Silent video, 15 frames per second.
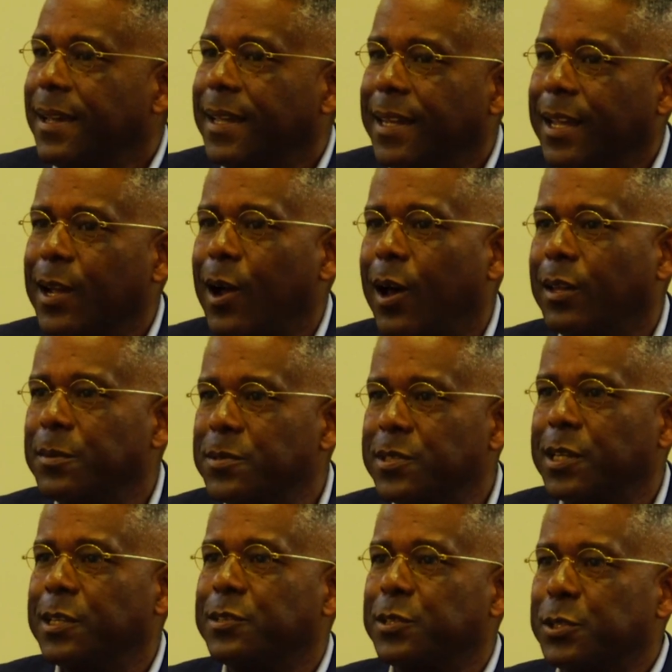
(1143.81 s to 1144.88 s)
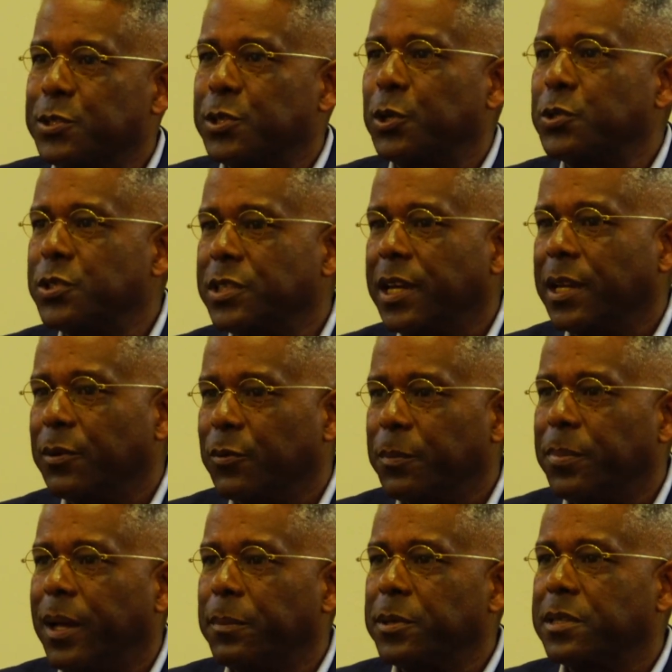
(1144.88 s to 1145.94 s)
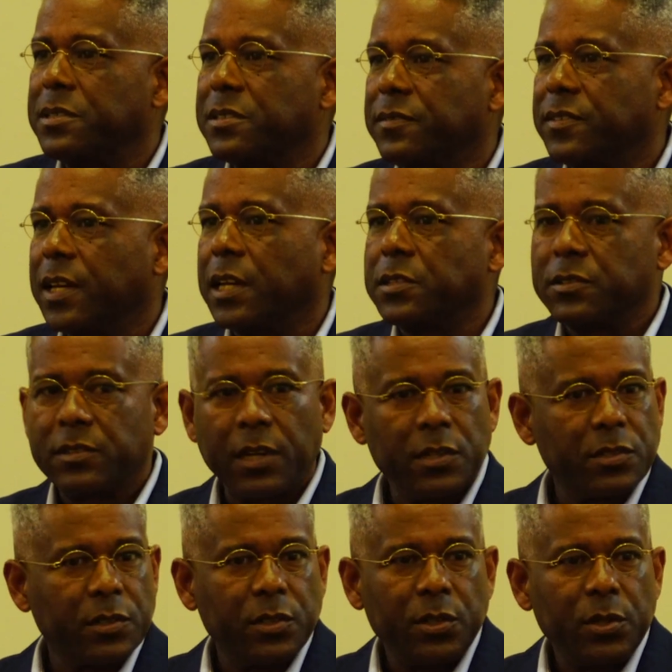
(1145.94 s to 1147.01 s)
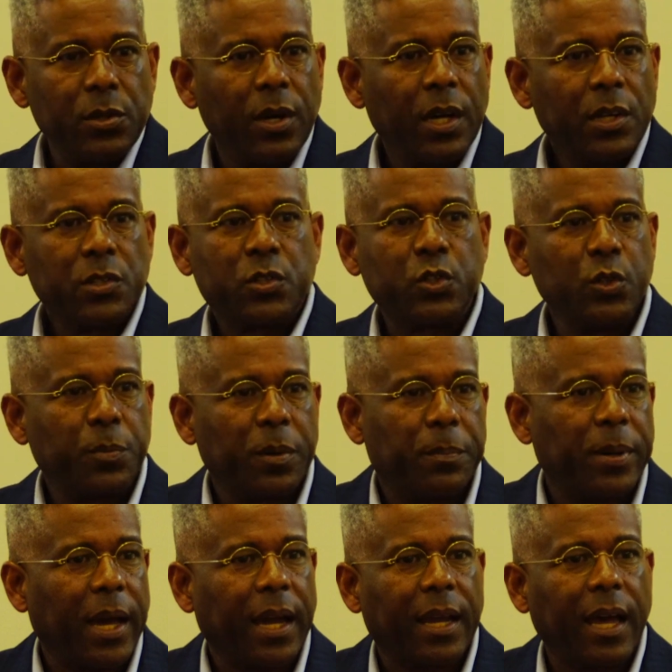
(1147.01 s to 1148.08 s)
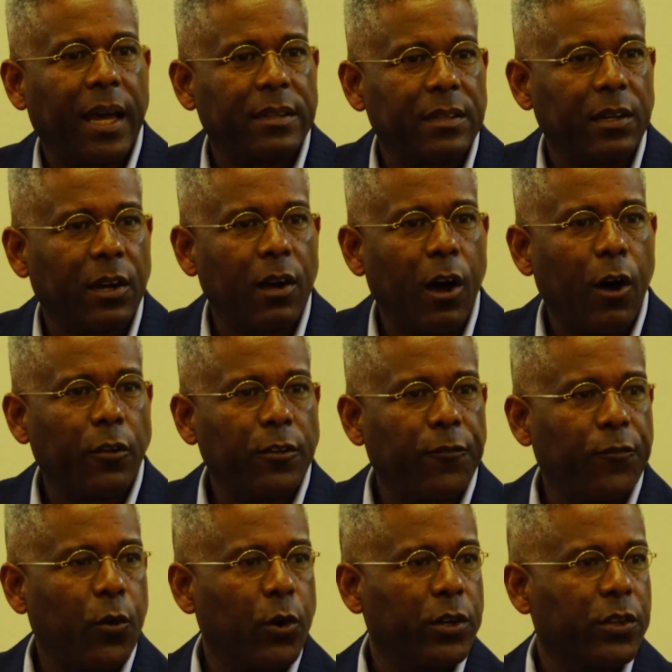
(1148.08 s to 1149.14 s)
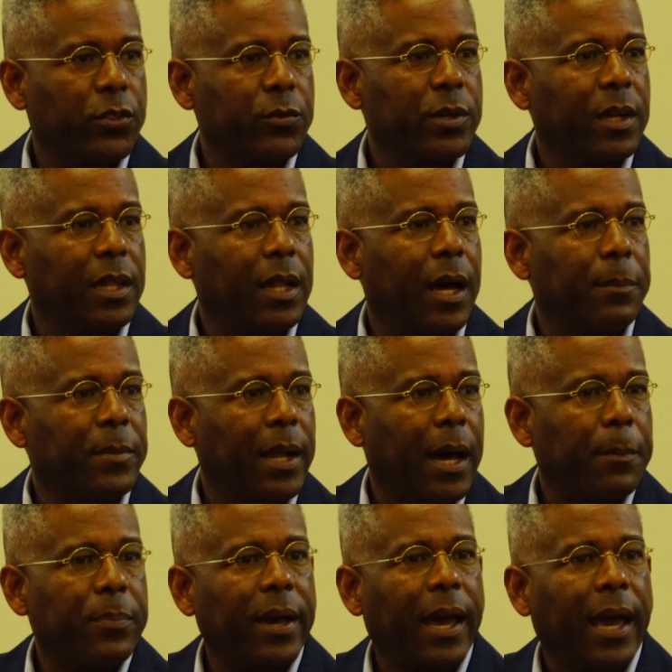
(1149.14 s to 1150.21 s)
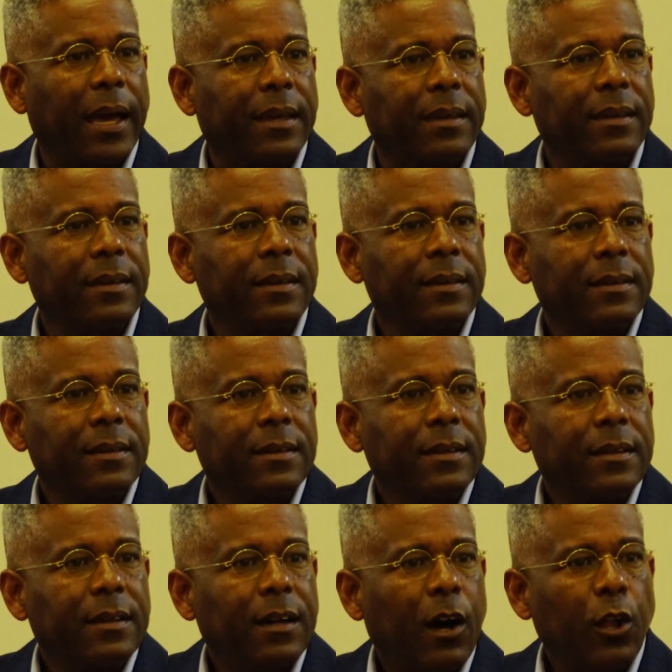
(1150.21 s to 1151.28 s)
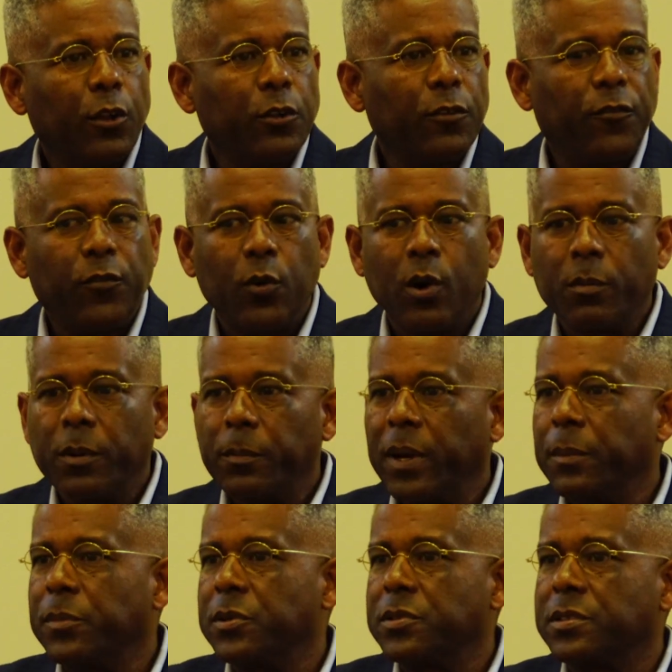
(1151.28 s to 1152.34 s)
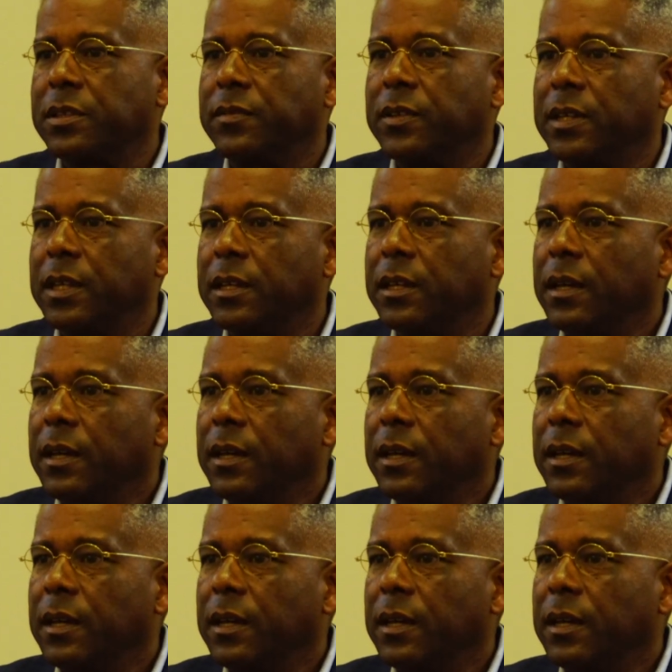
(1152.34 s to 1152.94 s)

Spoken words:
And they call themselves the Associated Republicans of Texas. There's a new super PAC out there called the 43 Alumni PAC. All of the former members of the